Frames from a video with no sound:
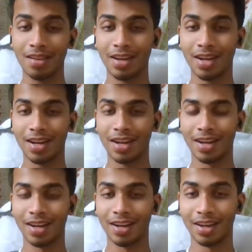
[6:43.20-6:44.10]

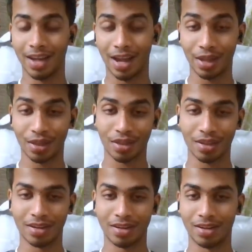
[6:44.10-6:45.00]
And as
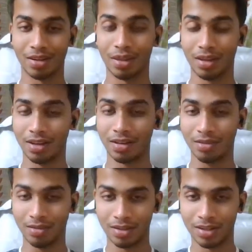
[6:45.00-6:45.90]
a senior,
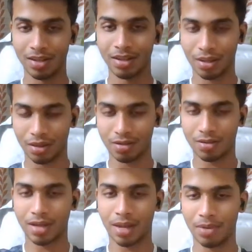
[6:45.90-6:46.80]

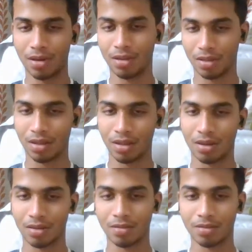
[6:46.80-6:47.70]
a
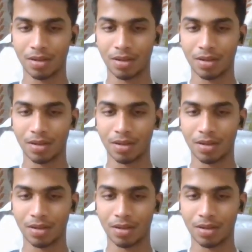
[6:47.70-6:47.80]
senior